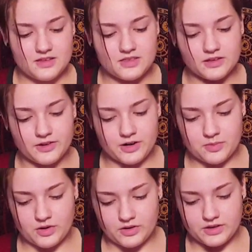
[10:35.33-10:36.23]
the lyric
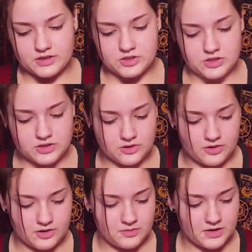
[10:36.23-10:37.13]
booklet is just so
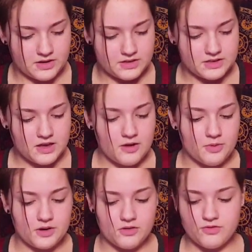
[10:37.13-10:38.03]
good because
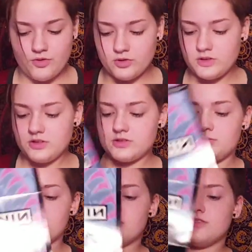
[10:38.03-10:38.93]
when you unfold it, there's a
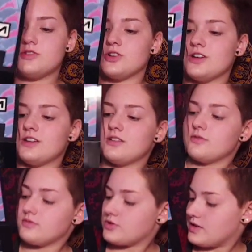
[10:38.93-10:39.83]
picture of Trent
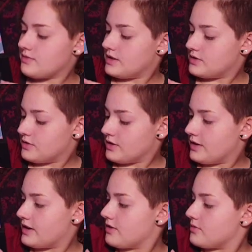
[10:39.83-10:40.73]
Reznor,
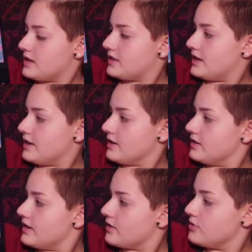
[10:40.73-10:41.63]
like, right there.
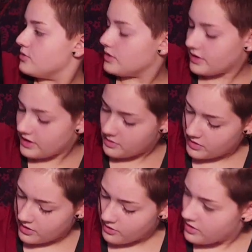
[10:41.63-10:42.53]
Like, ooh, look at him
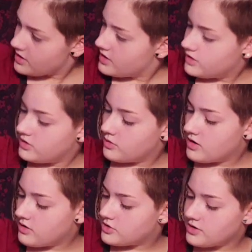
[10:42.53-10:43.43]
go. You
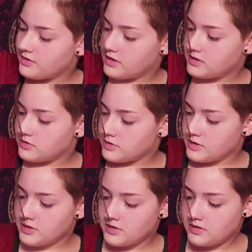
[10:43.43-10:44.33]
go, Trent
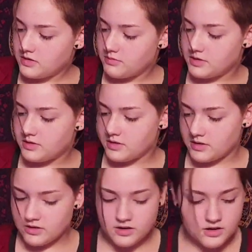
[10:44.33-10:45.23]
Reznor, with
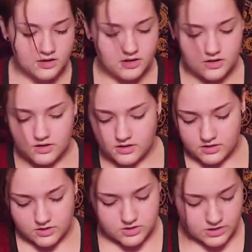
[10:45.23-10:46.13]
your
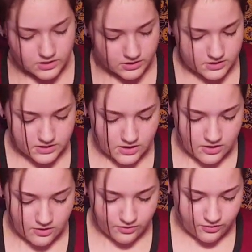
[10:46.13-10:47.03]
shirtless
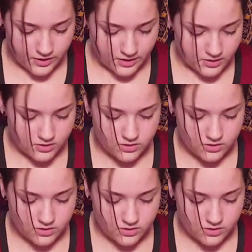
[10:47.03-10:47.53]
self, like.